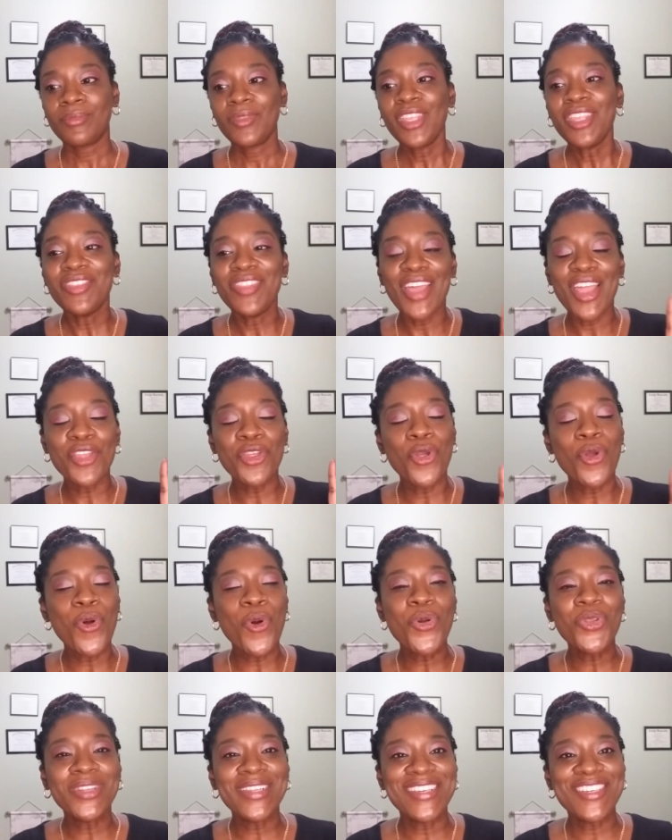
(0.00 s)
that your
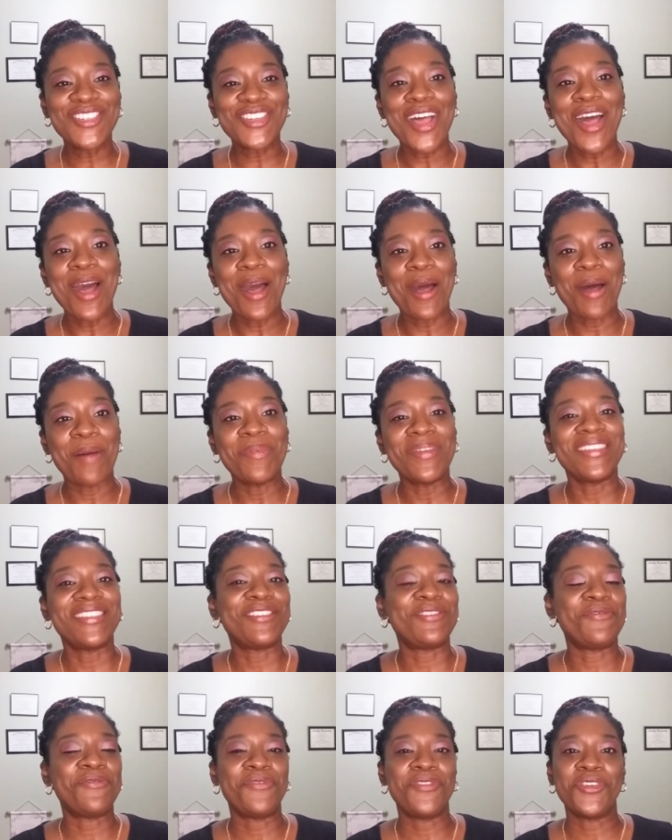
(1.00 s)
only job is to
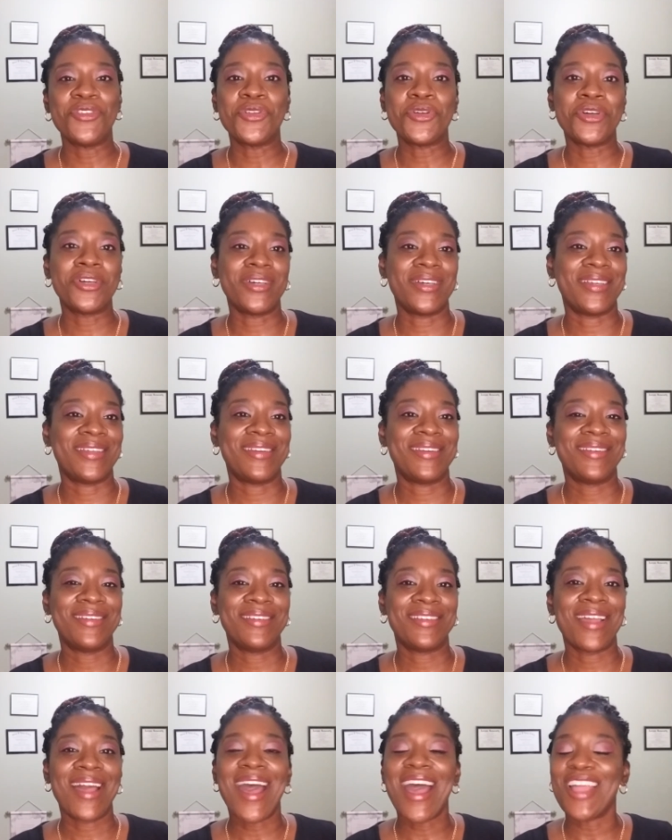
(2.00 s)
feel good.
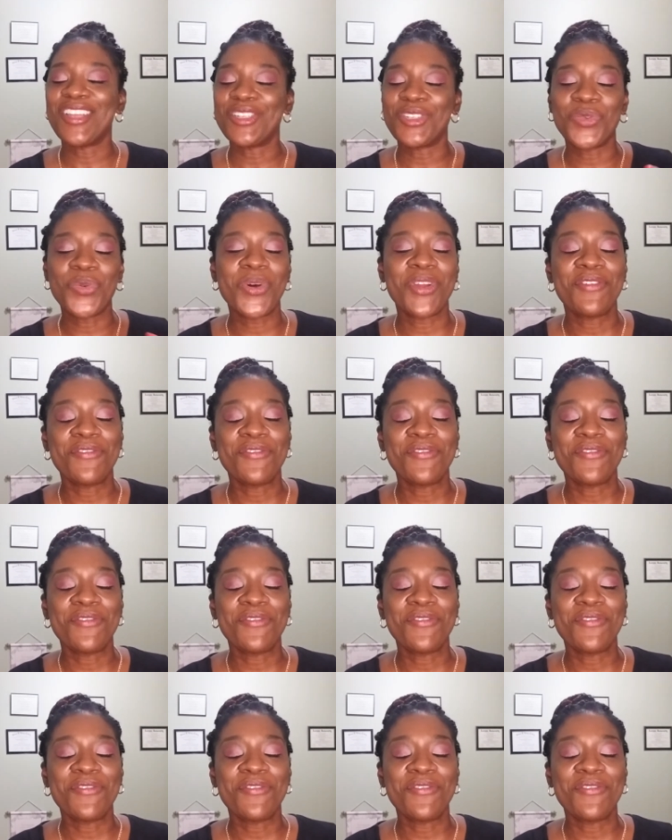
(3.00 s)
I just want to